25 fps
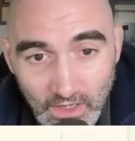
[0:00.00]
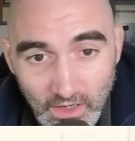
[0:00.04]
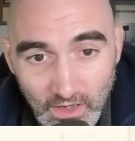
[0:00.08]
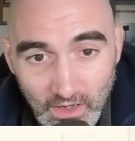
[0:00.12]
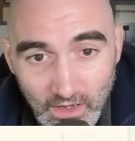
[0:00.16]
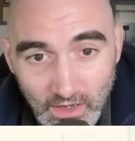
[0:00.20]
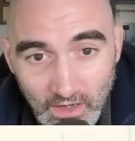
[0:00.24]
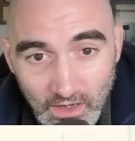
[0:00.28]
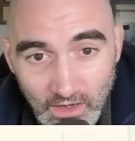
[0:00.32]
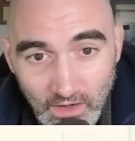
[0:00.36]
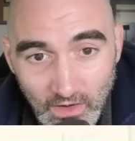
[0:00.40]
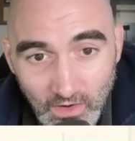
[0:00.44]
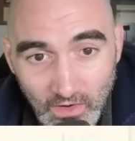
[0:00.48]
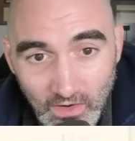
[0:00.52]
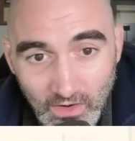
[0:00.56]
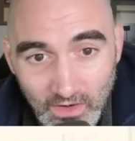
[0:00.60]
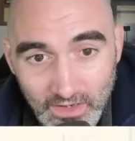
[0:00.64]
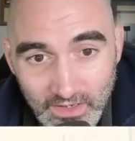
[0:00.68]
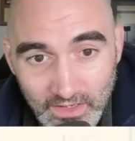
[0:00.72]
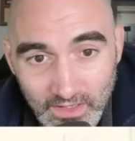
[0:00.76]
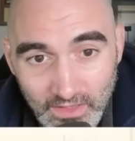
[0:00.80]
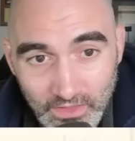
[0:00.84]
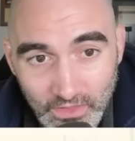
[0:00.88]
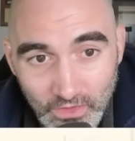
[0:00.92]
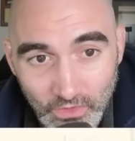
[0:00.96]

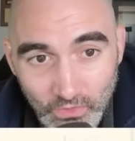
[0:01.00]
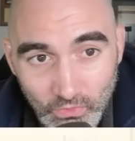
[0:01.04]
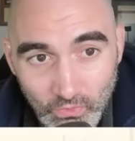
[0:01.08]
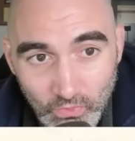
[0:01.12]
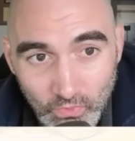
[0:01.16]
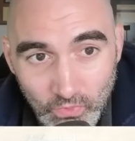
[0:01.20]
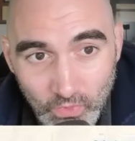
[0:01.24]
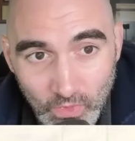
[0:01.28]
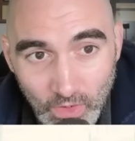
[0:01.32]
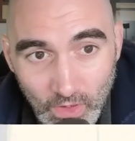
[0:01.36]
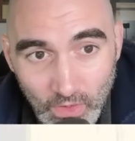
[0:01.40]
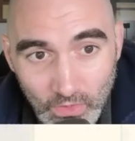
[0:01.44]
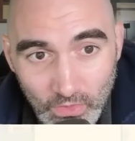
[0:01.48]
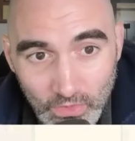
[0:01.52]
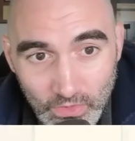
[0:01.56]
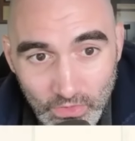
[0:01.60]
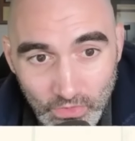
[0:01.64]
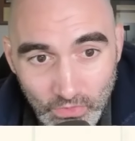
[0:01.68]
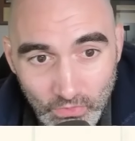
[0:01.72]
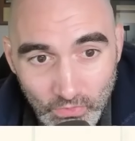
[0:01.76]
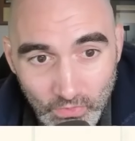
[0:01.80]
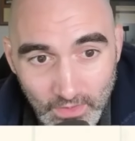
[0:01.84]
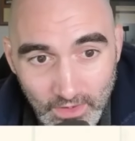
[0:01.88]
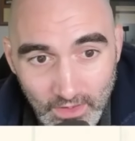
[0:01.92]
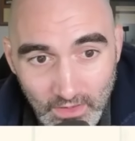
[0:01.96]
on the road or
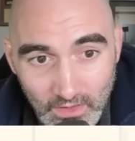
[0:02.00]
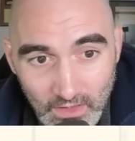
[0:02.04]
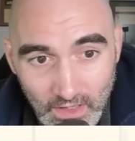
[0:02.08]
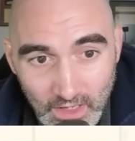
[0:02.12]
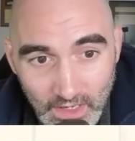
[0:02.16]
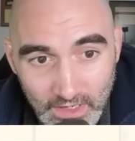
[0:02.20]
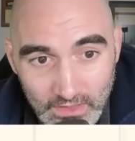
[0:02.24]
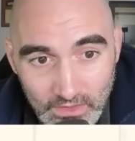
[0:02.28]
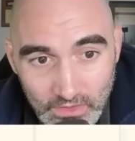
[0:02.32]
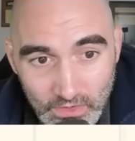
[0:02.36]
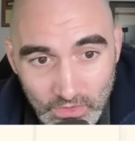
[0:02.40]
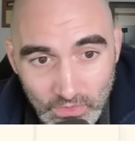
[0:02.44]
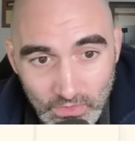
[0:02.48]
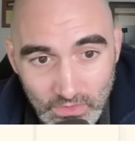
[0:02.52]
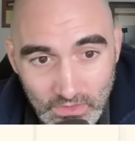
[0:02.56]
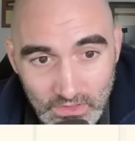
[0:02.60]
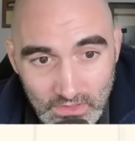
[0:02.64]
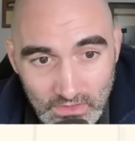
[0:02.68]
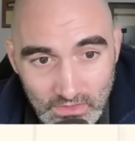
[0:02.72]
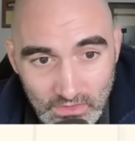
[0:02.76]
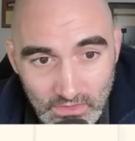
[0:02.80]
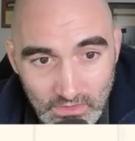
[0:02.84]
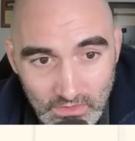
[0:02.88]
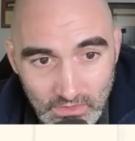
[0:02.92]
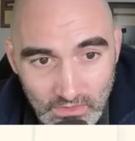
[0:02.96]
the rail line to
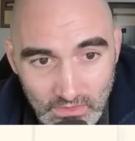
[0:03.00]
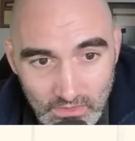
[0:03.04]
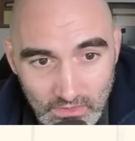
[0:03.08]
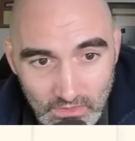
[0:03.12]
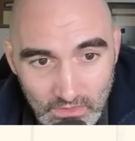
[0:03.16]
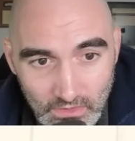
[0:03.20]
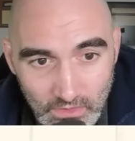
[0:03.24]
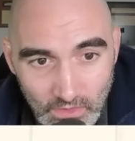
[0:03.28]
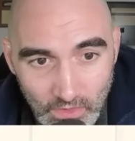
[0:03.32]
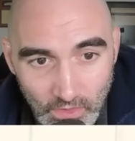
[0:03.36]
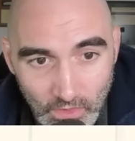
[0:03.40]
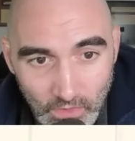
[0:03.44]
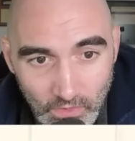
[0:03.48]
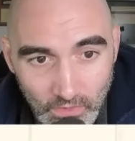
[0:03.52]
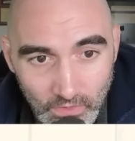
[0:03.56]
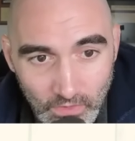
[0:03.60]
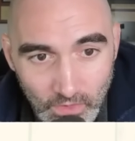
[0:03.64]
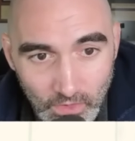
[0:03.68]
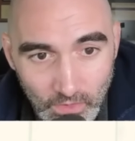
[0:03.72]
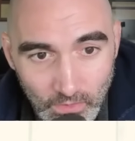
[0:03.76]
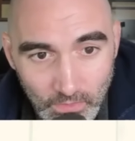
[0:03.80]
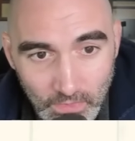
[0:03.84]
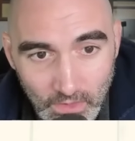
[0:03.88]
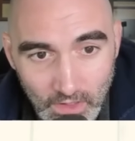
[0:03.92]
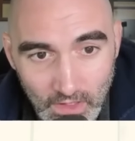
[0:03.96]
this
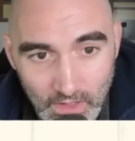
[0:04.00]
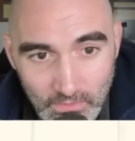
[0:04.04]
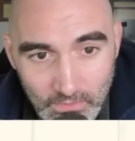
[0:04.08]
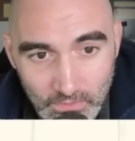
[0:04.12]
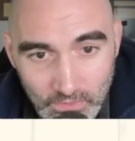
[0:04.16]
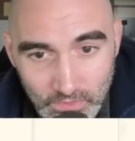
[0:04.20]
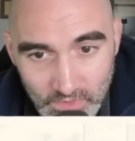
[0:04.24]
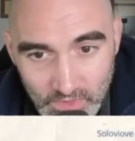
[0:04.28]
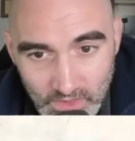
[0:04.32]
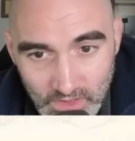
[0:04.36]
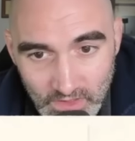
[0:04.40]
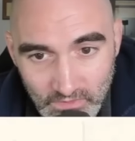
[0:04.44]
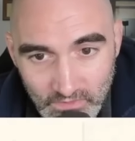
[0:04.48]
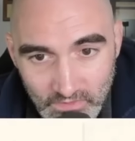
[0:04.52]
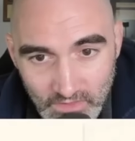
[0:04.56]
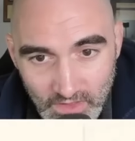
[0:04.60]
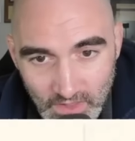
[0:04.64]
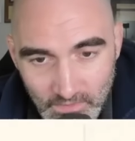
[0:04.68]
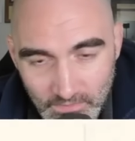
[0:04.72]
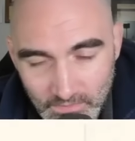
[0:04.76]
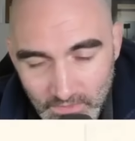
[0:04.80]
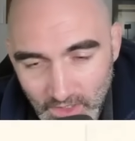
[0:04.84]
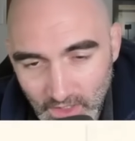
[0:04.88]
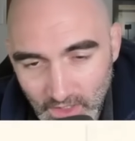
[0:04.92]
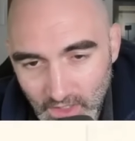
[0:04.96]

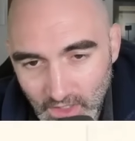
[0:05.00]
Novobakhmutivka.